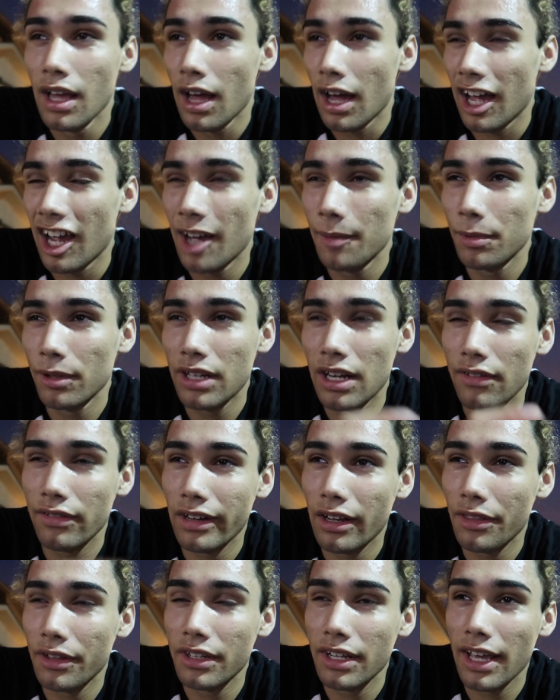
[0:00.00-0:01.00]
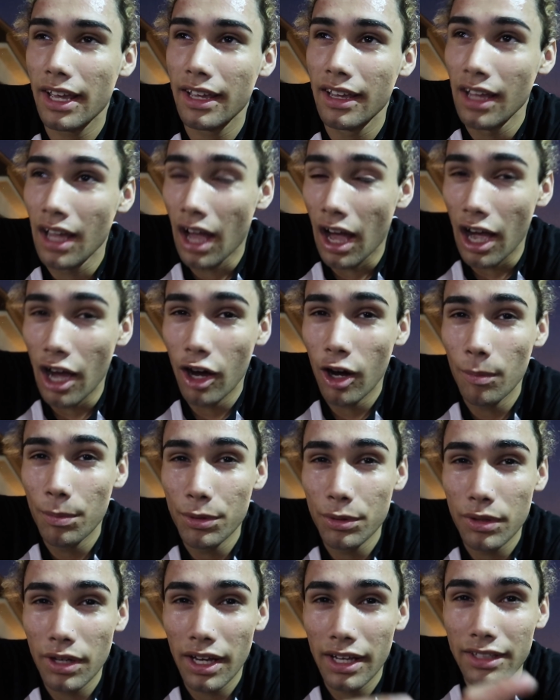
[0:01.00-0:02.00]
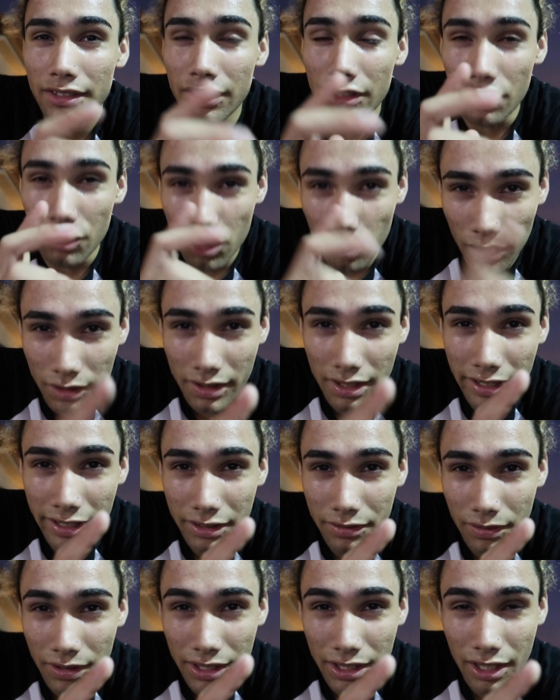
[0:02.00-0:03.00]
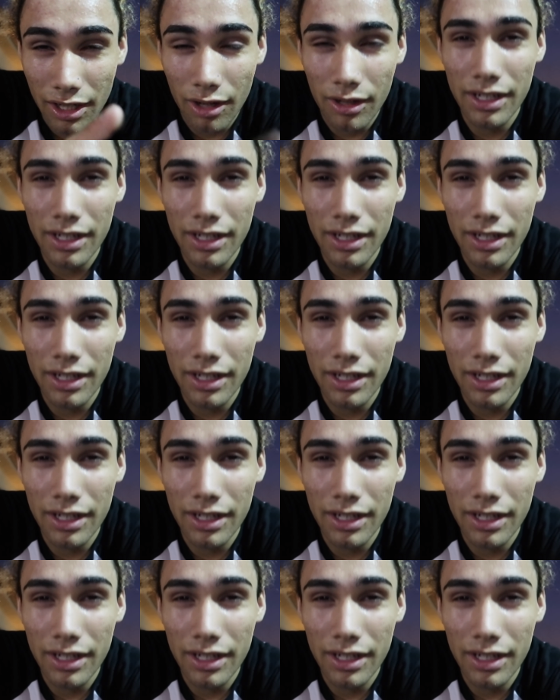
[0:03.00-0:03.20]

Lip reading: I upload every other day. I hope you guys enjoyed today's video.